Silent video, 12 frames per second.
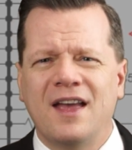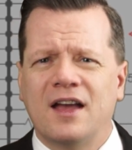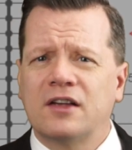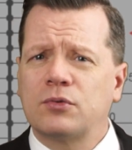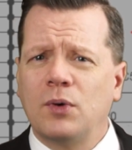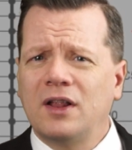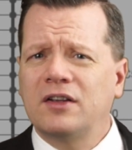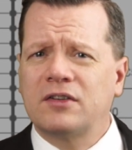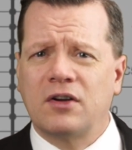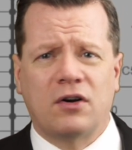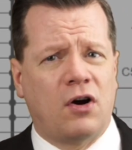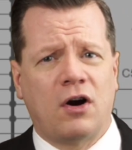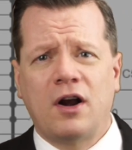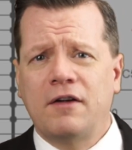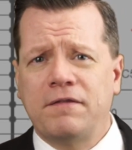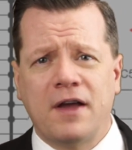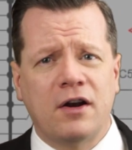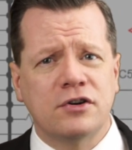as well as
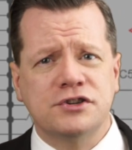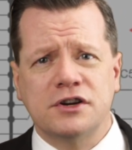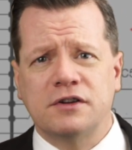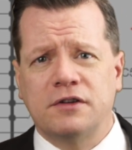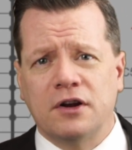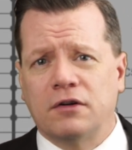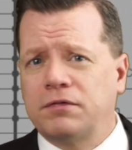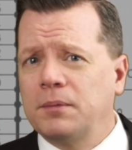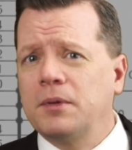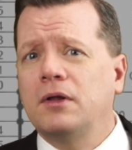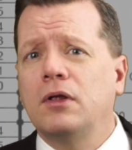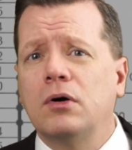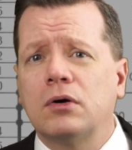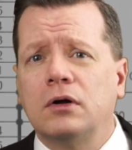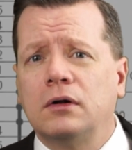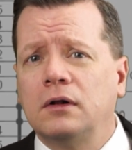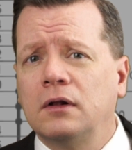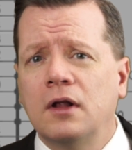RF energy, you know, from the
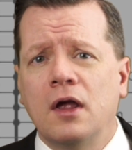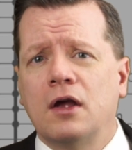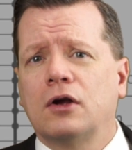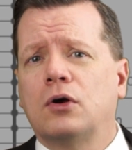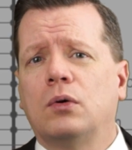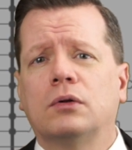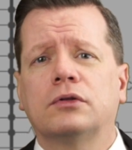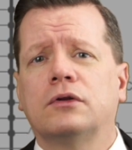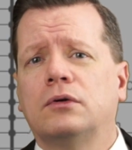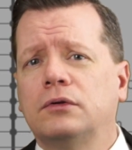local golden